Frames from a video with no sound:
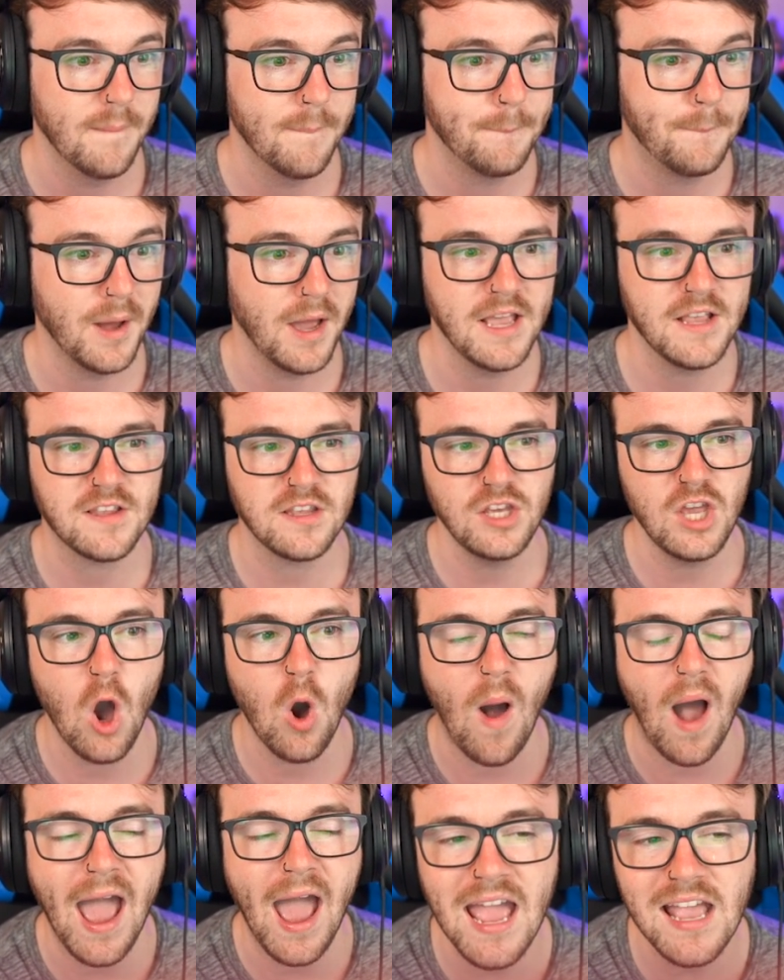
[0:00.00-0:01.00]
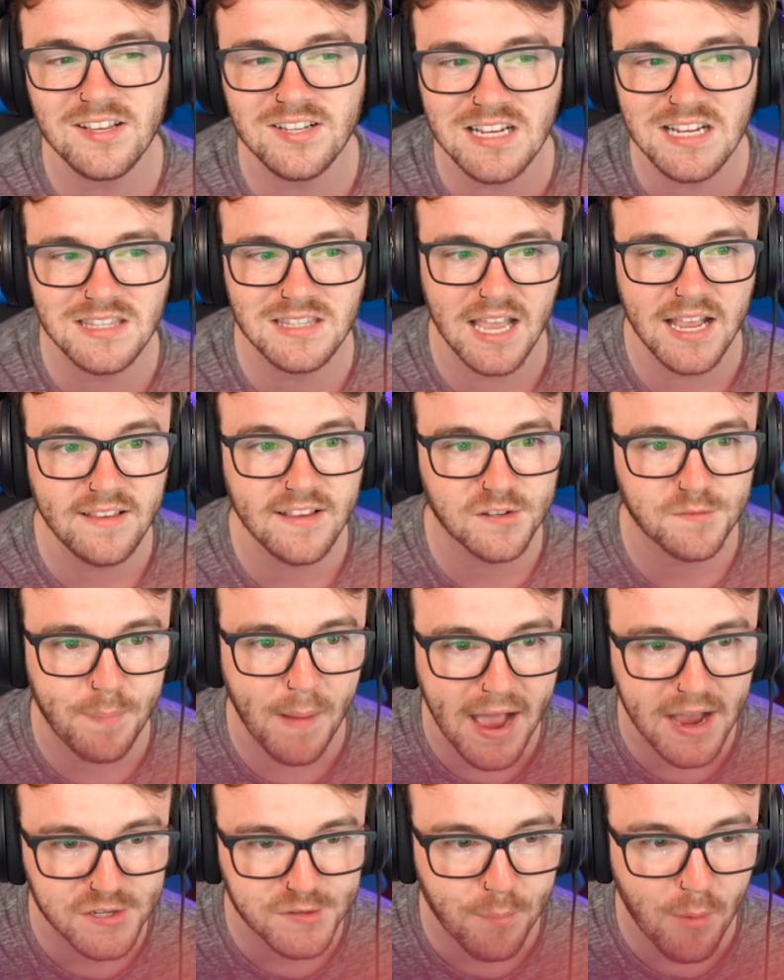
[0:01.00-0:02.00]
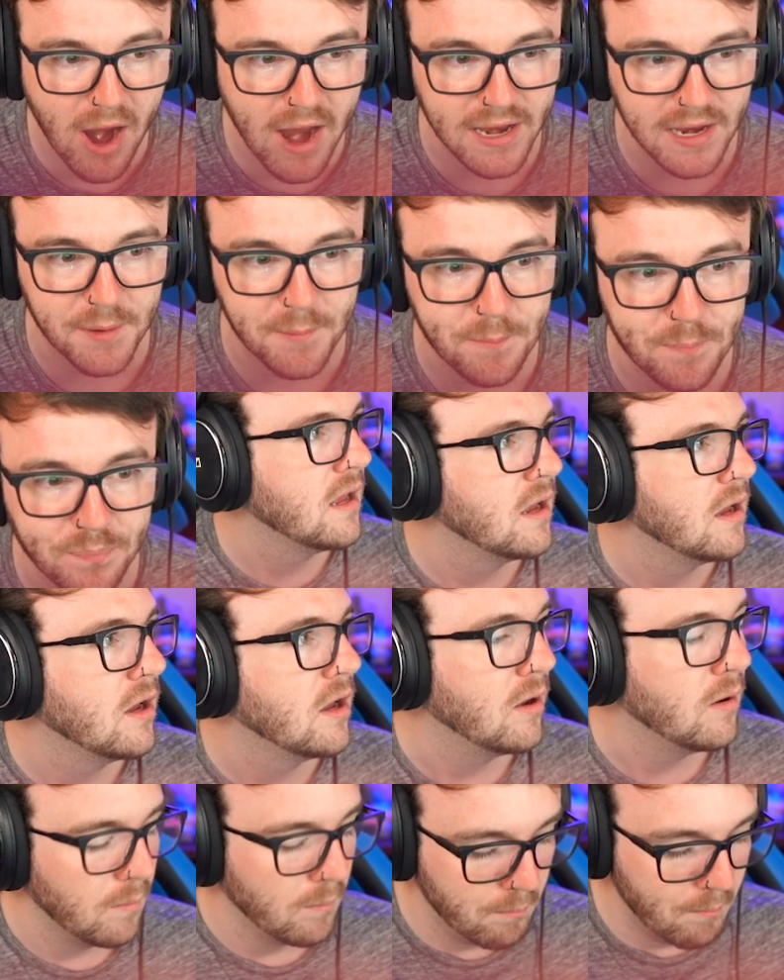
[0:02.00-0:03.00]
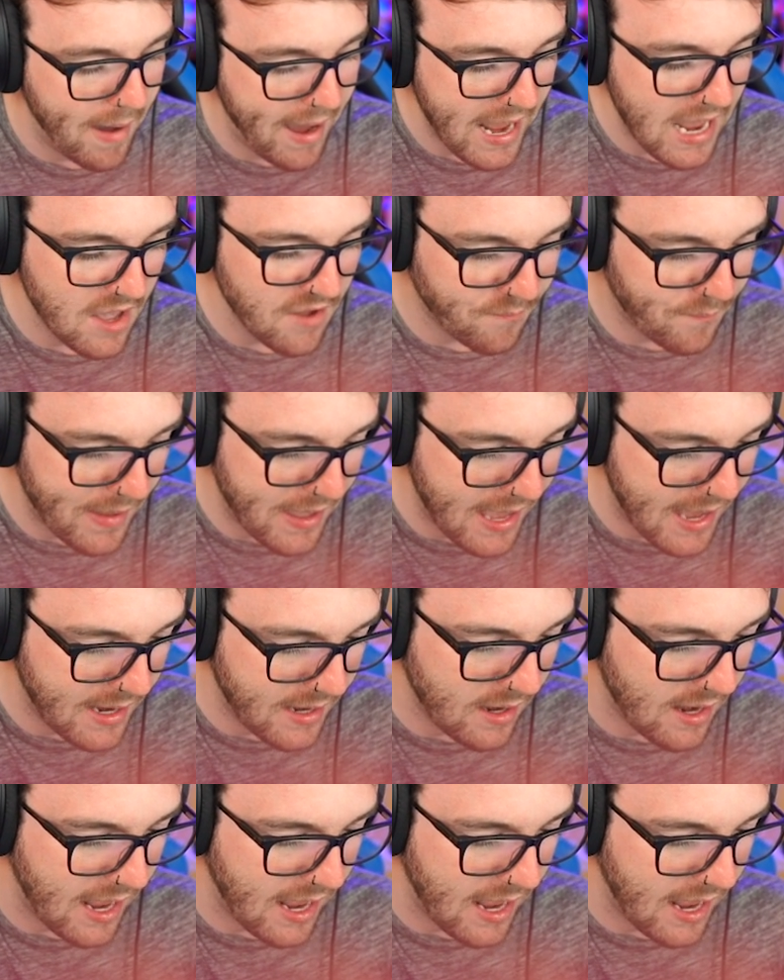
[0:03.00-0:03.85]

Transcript: But I actually think this back sprite may have been